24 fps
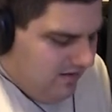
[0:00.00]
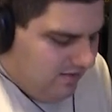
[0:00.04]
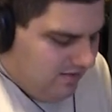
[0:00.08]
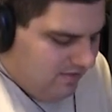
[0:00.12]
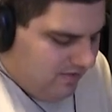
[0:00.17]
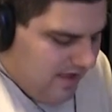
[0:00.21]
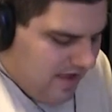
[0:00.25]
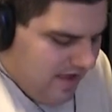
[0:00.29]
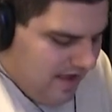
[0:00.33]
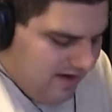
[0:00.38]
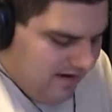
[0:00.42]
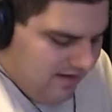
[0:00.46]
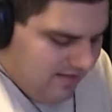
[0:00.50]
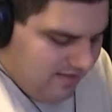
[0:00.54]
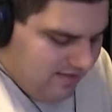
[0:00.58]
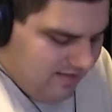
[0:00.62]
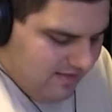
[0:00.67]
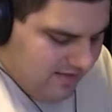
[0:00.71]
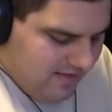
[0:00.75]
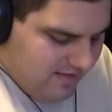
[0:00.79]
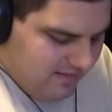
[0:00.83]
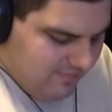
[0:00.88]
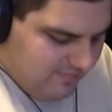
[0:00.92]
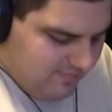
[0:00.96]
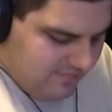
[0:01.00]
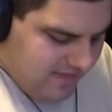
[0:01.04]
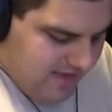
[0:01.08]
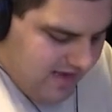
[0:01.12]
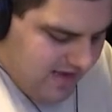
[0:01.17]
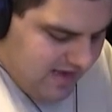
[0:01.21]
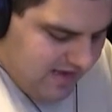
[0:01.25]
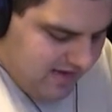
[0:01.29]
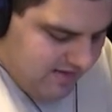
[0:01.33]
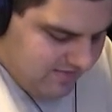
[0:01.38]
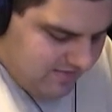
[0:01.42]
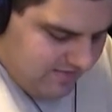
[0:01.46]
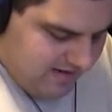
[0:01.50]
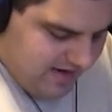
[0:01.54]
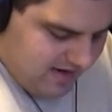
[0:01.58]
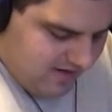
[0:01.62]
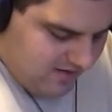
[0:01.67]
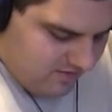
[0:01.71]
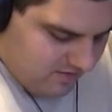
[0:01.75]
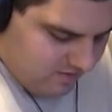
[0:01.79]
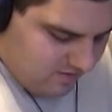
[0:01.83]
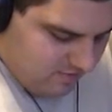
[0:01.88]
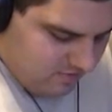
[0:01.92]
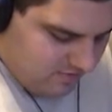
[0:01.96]
a lot of the um AAU
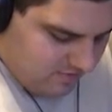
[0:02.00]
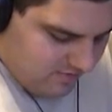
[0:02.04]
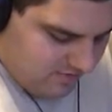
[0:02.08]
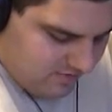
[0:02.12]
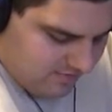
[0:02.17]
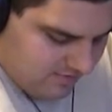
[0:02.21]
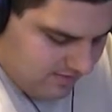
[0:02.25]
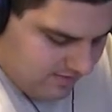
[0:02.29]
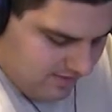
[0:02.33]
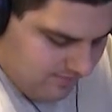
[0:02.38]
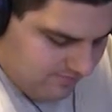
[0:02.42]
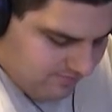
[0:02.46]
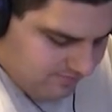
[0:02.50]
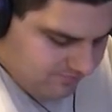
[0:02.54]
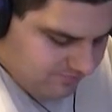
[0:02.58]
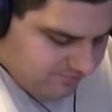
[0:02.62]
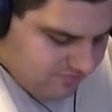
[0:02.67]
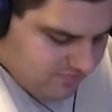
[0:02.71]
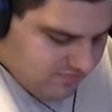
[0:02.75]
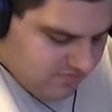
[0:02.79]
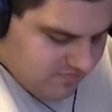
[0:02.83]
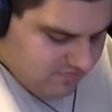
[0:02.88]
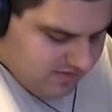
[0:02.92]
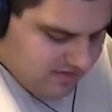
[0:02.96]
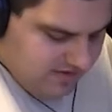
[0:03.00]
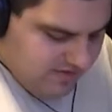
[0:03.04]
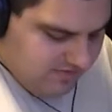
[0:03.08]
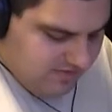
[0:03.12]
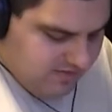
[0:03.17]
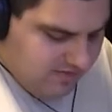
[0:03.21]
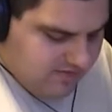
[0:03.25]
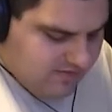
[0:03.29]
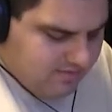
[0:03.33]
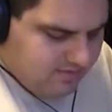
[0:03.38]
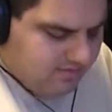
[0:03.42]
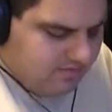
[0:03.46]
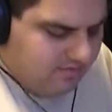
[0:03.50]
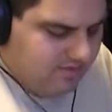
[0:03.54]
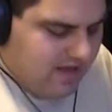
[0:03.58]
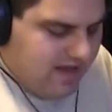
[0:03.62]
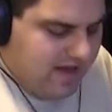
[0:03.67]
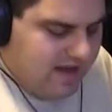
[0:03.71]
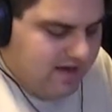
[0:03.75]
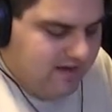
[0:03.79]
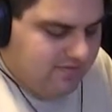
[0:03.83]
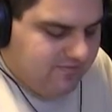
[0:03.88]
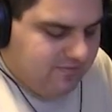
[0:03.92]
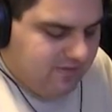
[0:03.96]
talent, of course um there is a
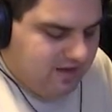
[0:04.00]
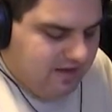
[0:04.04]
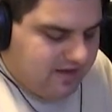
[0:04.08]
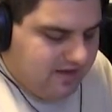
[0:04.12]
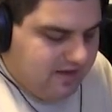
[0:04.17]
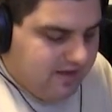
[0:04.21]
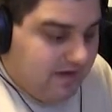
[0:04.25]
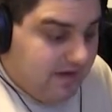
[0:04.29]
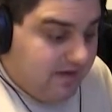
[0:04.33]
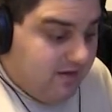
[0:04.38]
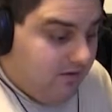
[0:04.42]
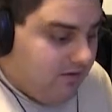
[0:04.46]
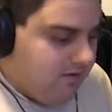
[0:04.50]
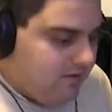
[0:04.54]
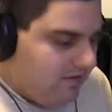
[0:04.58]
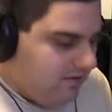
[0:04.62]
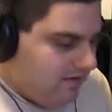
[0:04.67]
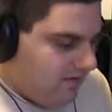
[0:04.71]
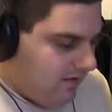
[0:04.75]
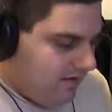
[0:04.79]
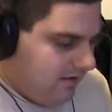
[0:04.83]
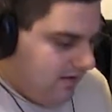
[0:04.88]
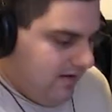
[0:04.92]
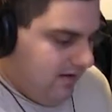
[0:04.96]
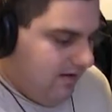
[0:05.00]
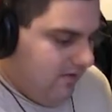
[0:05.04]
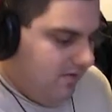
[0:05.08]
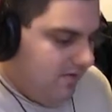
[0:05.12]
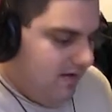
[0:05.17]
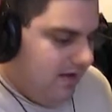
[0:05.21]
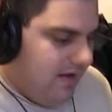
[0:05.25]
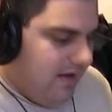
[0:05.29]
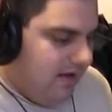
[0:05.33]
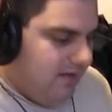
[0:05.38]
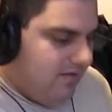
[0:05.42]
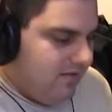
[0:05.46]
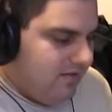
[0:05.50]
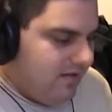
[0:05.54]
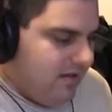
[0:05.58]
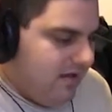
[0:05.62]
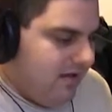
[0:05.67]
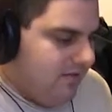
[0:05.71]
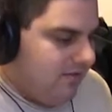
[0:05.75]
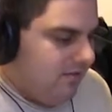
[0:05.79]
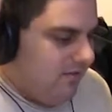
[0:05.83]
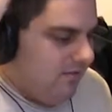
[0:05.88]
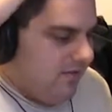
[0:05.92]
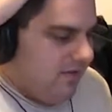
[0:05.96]
lot of like I don't I don't you got to look
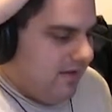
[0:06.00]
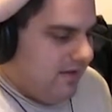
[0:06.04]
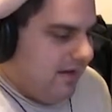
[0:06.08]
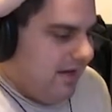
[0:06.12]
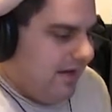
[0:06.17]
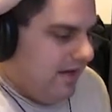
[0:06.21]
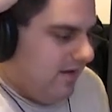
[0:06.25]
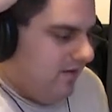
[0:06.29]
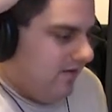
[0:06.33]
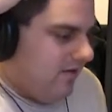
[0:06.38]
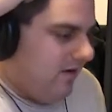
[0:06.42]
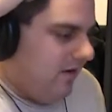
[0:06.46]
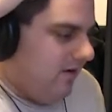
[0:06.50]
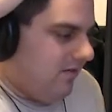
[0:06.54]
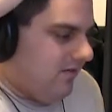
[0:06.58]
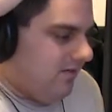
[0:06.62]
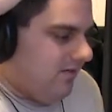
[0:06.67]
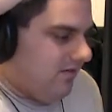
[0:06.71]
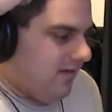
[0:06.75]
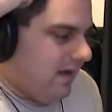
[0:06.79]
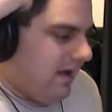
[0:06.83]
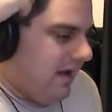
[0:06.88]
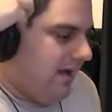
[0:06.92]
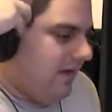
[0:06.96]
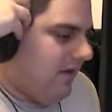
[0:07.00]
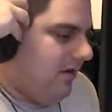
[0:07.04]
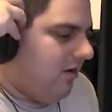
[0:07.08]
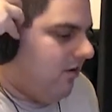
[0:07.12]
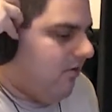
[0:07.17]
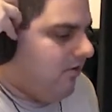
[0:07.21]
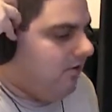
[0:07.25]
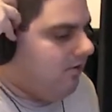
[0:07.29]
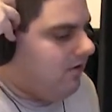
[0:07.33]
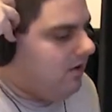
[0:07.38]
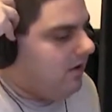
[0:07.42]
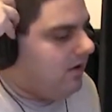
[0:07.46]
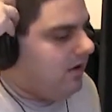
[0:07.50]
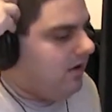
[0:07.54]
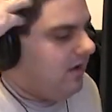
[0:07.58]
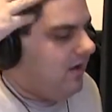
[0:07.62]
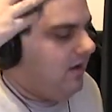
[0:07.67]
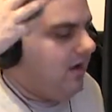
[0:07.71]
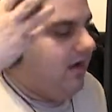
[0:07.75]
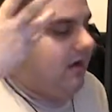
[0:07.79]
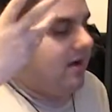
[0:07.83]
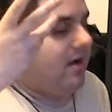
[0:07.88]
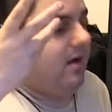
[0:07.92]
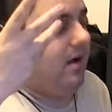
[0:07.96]
also look at AAU coaches. I know
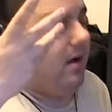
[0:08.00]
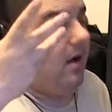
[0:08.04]
a